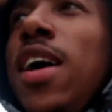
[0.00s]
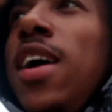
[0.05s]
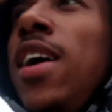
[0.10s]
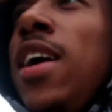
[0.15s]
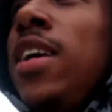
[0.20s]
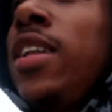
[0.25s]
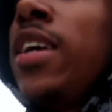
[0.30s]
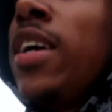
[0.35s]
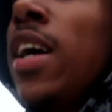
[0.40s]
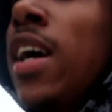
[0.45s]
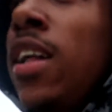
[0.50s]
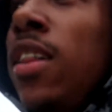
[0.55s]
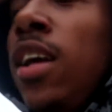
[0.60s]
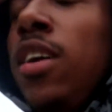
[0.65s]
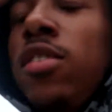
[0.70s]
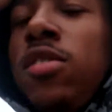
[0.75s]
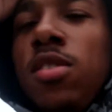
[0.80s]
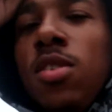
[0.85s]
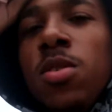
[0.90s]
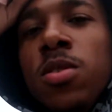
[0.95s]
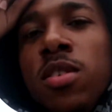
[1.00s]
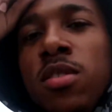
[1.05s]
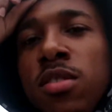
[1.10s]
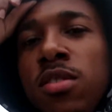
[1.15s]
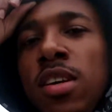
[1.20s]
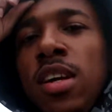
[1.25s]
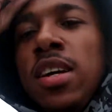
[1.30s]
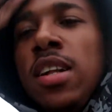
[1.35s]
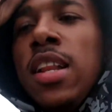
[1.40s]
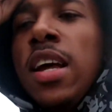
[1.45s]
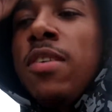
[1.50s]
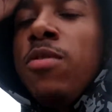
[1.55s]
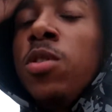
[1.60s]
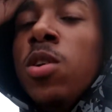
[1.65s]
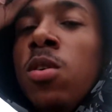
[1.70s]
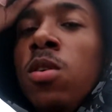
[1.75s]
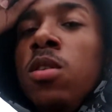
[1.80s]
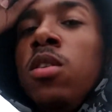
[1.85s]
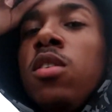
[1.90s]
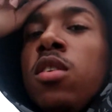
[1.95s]
And they got like soldiers that like you
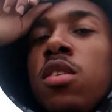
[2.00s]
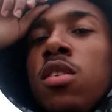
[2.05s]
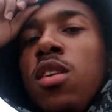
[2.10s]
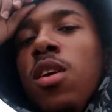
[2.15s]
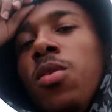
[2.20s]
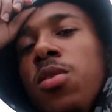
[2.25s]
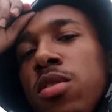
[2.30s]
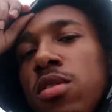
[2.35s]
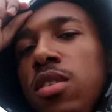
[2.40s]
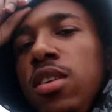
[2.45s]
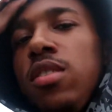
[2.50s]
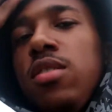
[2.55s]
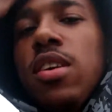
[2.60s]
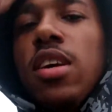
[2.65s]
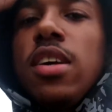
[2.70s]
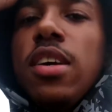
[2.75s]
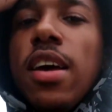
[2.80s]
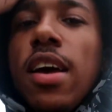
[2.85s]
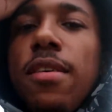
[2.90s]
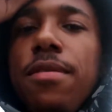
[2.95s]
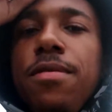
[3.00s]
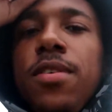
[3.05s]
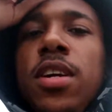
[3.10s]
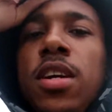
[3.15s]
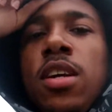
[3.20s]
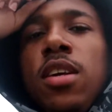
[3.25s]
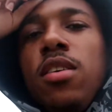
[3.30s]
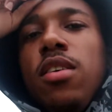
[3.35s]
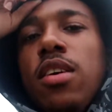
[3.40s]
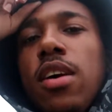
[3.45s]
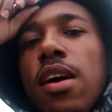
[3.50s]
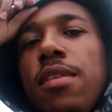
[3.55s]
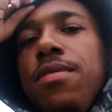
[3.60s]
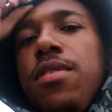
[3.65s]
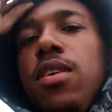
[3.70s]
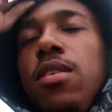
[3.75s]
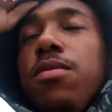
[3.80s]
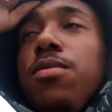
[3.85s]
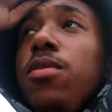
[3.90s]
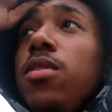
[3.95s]
don't look closely say caffeine,
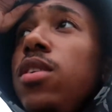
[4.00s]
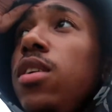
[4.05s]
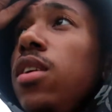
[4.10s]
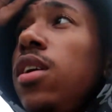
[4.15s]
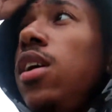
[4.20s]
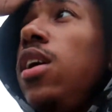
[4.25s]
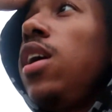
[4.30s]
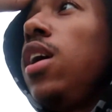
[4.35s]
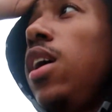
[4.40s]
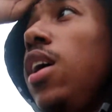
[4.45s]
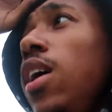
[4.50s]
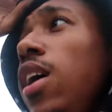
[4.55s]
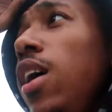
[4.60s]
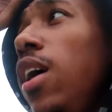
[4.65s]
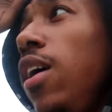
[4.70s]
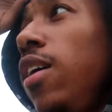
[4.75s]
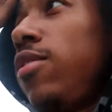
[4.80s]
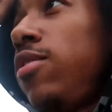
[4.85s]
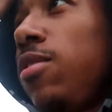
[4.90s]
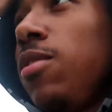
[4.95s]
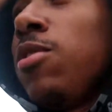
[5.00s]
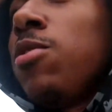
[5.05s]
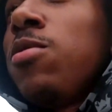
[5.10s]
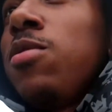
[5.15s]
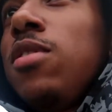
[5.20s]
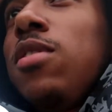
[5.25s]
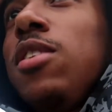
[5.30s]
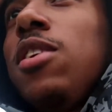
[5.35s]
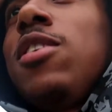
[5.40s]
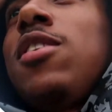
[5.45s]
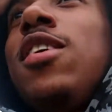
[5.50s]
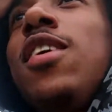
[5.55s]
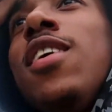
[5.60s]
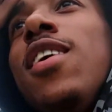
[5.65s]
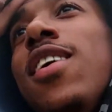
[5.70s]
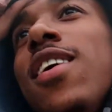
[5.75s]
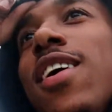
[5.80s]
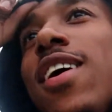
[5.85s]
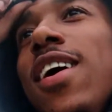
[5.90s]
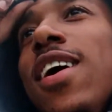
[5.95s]
caffeine free. So it's, this
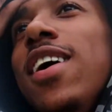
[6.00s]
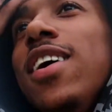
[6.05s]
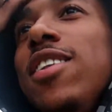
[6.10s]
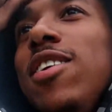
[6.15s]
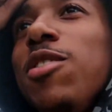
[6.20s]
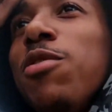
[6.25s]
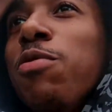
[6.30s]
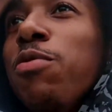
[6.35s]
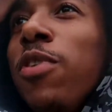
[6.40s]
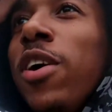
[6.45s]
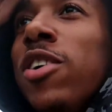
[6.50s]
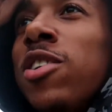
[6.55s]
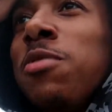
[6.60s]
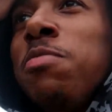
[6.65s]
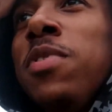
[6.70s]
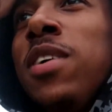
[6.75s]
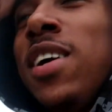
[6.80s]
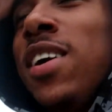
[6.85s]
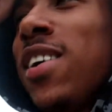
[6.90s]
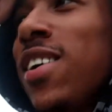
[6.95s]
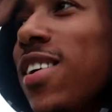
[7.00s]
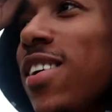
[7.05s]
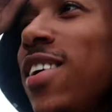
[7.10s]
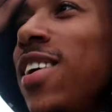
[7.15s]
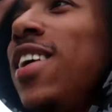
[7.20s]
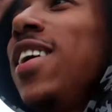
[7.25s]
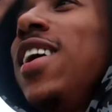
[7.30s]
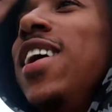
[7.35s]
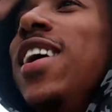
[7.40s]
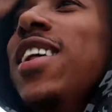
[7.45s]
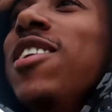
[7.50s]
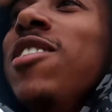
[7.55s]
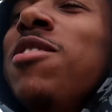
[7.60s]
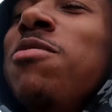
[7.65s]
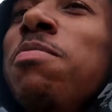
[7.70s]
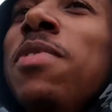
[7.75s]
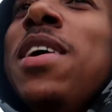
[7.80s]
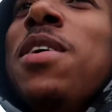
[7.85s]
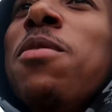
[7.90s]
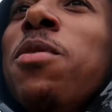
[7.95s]
this freshman,
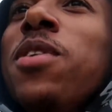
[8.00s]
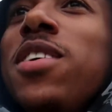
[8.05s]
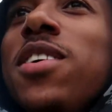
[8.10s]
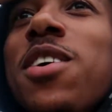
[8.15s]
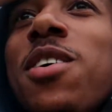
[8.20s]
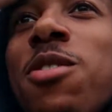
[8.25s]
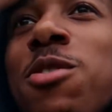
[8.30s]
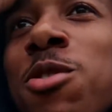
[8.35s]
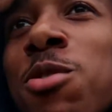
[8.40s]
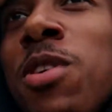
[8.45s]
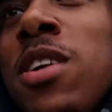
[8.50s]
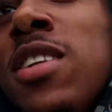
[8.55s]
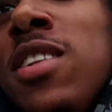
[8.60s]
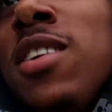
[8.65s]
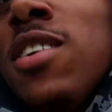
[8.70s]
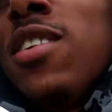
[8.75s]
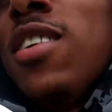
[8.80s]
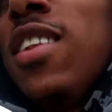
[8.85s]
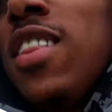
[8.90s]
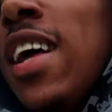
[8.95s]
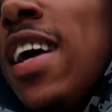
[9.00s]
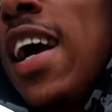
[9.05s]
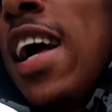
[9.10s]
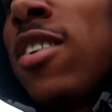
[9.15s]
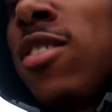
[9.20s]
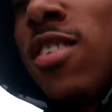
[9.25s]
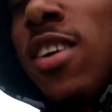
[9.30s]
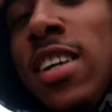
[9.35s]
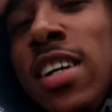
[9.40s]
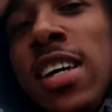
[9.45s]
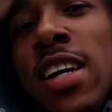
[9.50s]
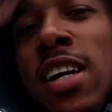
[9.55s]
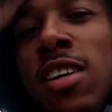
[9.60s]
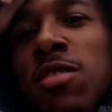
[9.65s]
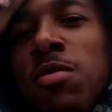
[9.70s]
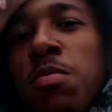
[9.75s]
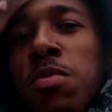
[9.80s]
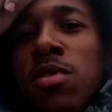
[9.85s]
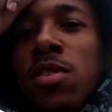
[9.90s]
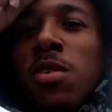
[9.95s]
this man went to go drink the. Like I saw he had
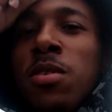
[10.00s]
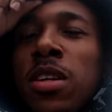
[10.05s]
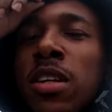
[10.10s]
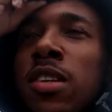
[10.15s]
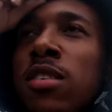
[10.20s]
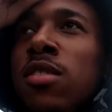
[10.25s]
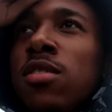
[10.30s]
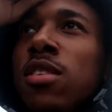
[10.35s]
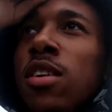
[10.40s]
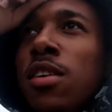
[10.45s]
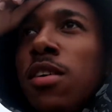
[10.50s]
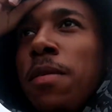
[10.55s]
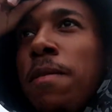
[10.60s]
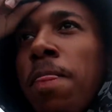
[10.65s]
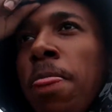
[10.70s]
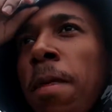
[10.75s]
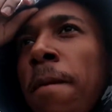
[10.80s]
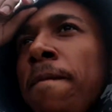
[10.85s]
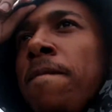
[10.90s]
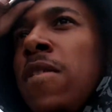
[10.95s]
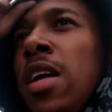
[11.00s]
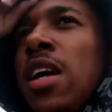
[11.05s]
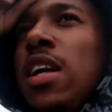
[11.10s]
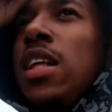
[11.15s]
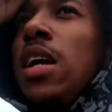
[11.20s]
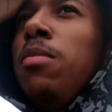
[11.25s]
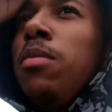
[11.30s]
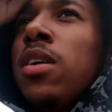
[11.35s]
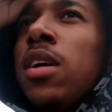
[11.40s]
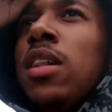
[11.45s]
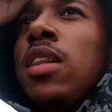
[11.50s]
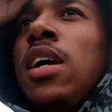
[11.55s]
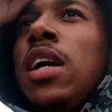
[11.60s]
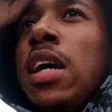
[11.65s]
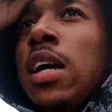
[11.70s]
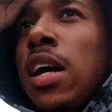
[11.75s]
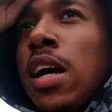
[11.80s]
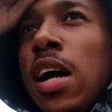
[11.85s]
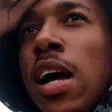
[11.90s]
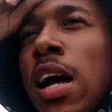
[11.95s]
some soda in his cup. I'm looking
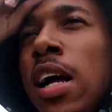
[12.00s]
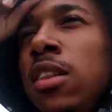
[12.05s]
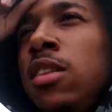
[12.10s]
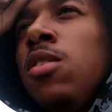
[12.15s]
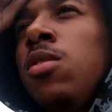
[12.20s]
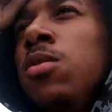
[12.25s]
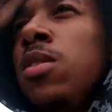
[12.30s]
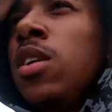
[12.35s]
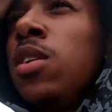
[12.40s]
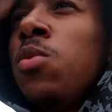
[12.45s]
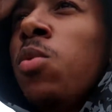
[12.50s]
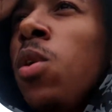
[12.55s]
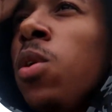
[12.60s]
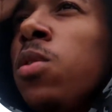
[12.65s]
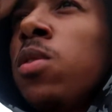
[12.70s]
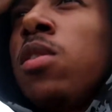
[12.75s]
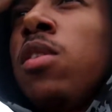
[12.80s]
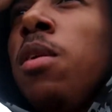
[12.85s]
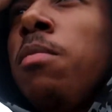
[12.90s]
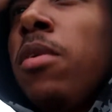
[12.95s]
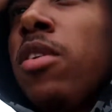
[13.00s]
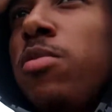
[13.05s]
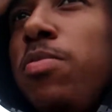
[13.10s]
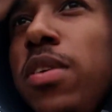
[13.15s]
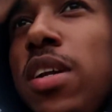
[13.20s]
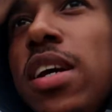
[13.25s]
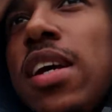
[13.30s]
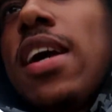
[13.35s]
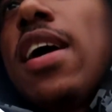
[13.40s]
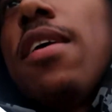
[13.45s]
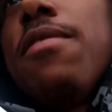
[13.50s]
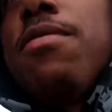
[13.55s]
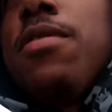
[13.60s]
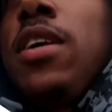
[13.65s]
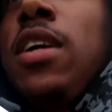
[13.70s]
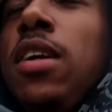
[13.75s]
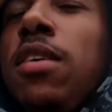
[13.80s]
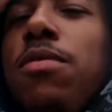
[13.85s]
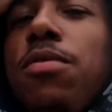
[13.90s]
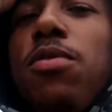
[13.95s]
like I know nothing working. That must be the
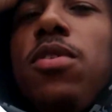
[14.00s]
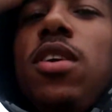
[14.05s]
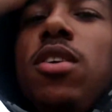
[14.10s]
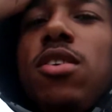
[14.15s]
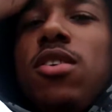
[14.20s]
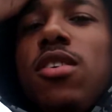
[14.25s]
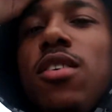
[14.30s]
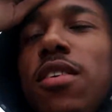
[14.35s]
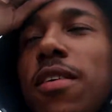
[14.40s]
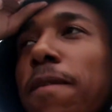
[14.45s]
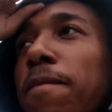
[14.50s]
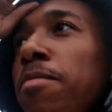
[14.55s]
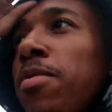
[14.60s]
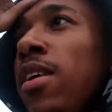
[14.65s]
caffeine free shit.